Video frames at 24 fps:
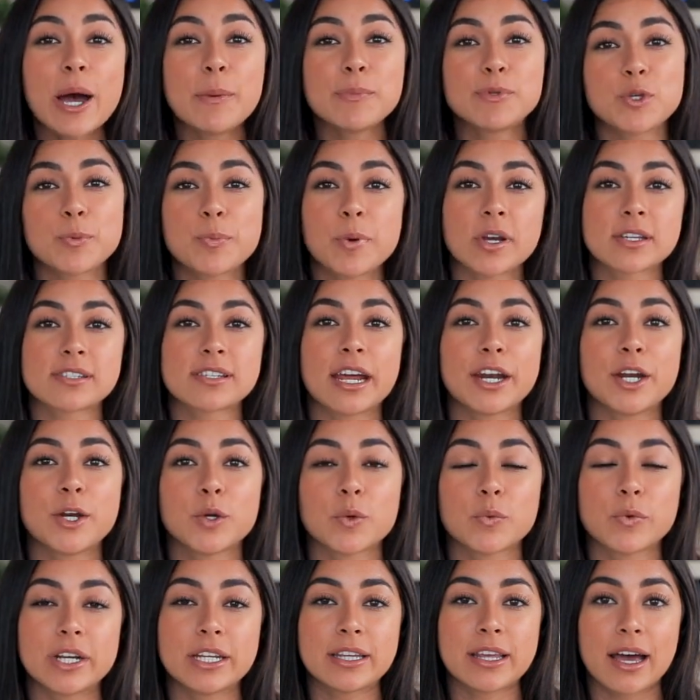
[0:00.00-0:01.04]
I'm super excited
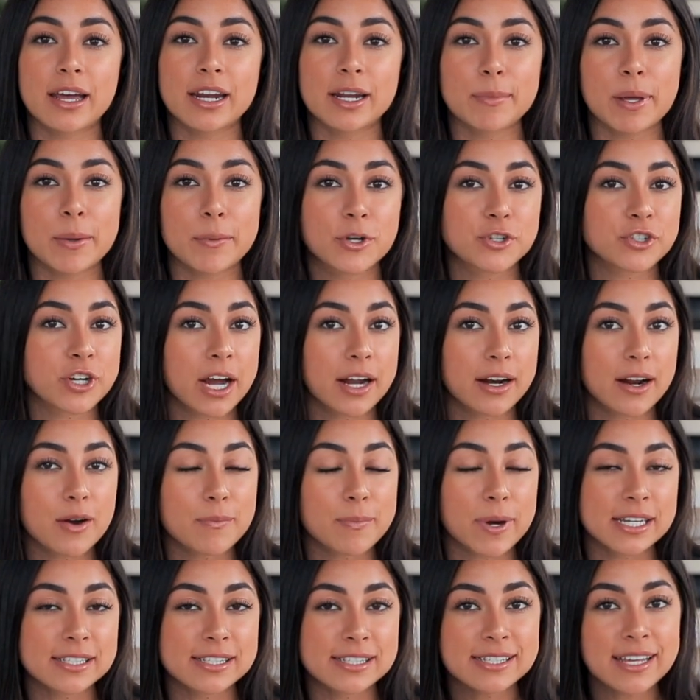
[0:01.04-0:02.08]
to read that and maybe try it
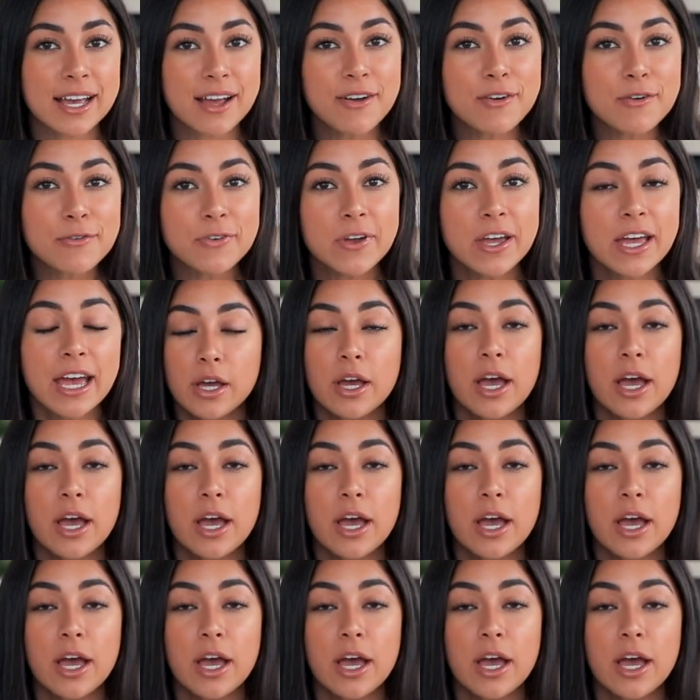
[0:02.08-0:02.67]
out myself.